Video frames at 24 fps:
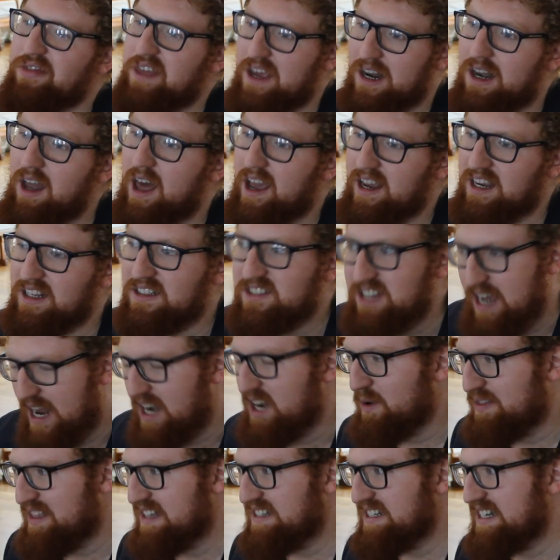they like and tell you what
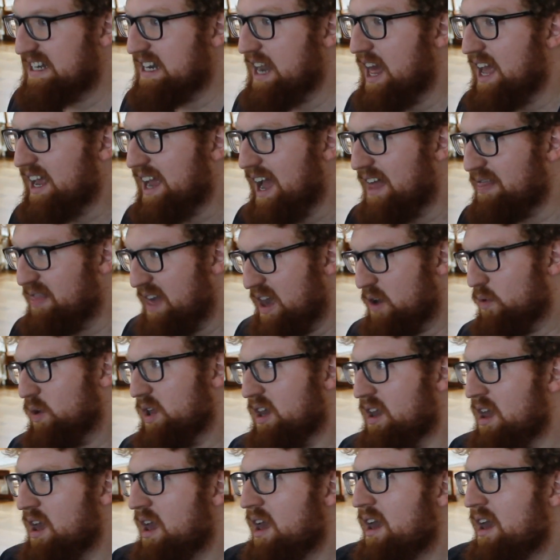they didn't like, and they will,